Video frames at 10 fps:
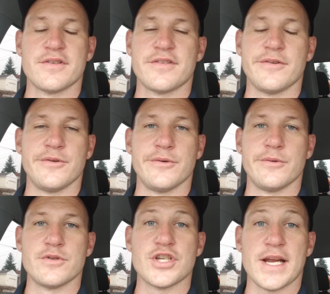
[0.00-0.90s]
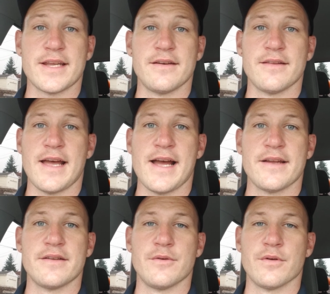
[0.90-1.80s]
to check into
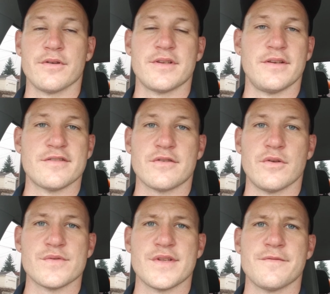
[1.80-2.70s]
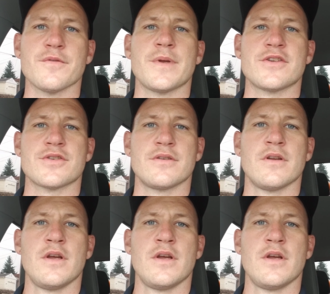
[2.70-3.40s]
that in order to disclose the information.